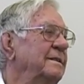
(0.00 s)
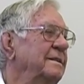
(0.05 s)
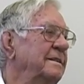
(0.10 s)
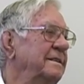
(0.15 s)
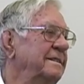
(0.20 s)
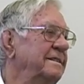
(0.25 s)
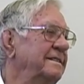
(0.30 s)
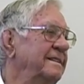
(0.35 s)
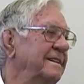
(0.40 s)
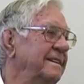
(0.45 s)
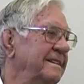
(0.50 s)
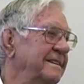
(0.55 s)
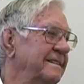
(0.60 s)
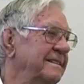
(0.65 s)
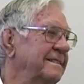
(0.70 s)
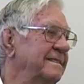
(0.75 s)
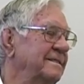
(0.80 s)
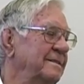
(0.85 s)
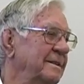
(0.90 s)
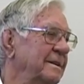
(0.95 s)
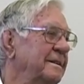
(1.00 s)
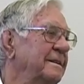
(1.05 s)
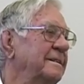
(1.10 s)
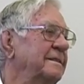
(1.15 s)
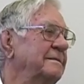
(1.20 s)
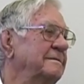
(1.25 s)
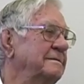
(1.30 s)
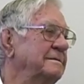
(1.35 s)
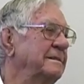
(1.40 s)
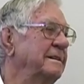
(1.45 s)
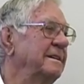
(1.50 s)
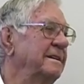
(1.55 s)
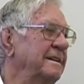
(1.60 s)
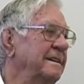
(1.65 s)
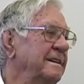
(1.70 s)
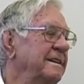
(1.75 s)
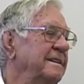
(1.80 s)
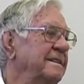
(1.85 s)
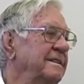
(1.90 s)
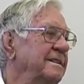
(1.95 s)
personnel. Yeah.
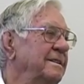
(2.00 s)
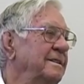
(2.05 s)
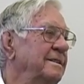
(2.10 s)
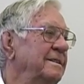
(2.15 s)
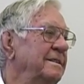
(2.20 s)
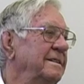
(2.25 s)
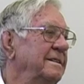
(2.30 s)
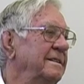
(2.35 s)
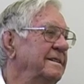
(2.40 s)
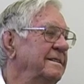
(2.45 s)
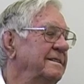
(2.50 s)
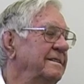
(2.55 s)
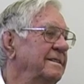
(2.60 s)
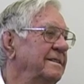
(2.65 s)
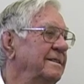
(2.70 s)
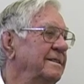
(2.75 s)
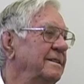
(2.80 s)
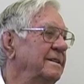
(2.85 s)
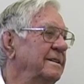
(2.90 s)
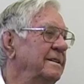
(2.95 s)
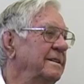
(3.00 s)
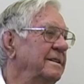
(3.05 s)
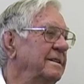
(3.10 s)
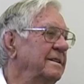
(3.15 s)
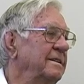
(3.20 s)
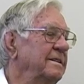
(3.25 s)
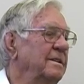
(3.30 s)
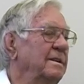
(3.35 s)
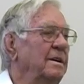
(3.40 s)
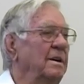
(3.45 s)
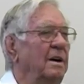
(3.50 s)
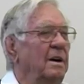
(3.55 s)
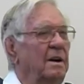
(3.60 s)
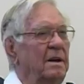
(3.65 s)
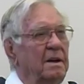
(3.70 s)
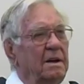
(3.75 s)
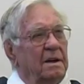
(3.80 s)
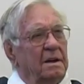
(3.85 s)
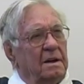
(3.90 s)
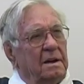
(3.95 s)
And how big a craft was
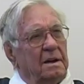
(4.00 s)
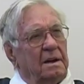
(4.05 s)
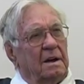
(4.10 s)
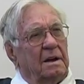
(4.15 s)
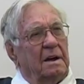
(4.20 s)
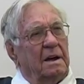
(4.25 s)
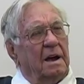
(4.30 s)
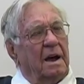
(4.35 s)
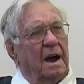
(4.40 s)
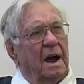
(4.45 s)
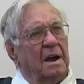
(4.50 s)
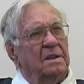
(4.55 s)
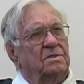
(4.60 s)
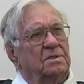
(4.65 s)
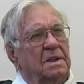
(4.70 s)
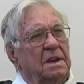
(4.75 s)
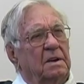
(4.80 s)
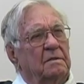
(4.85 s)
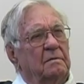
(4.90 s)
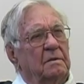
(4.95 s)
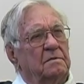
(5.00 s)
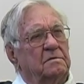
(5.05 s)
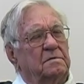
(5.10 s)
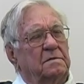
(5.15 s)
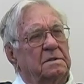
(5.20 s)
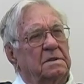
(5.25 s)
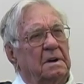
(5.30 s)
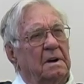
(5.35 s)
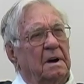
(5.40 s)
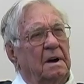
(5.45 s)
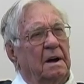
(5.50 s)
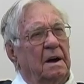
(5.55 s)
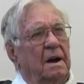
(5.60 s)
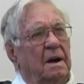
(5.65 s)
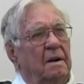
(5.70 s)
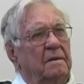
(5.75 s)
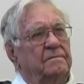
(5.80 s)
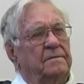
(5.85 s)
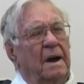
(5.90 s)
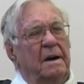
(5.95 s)
that? I think it was, if
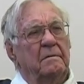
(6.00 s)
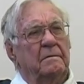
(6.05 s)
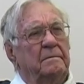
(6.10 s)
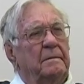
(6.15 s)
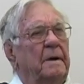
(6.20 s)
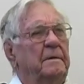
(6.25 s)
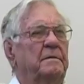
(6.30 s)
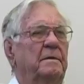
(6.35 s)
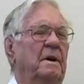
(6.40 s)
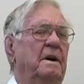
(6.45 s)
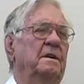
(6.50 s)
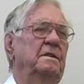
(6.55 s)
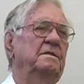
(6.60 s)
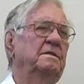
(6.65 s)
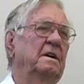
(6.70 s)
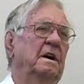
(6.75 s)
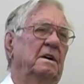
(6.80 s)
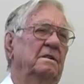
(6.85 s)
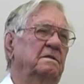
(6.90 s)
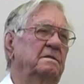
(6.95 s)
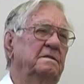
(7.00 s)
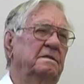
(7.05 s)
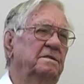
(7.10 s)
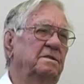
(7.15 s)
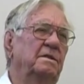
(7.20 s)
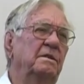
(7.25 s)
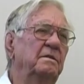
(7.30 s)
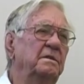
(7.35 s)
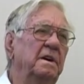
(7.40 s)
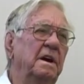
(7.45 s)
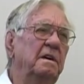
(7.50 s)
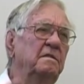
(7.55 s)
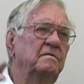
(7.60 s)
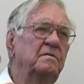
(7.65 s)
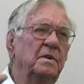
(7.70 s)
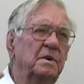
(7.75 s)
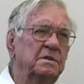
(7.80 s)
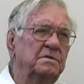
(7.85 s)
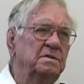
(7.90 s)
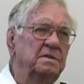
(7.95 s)
I remember right, 38
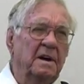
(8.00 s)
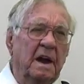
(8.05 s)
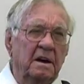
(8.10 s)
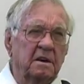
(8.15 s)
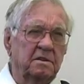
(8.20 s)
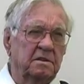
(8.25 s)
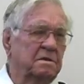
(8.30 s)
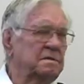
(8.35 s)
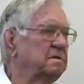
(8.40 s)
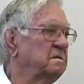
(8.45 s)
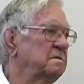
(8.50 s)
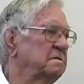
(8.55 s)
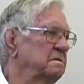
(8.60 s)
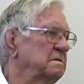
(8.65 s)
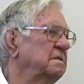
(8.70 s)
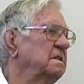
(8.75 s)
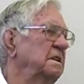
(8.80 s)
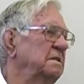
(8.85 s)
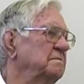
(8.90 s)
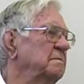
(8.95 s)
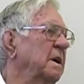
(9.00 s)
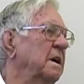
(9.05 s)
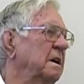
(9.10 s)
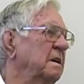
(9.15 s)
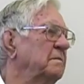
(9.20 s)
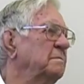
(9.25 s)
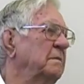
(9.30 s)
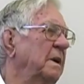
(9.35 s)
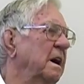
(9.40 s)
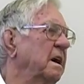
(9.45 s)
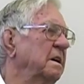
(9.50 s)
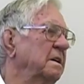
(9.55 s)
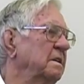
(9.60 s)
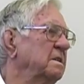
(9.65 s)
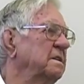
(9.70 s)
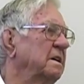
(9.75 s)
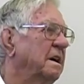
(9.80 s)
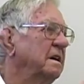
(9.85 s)
foot sounds in my mind.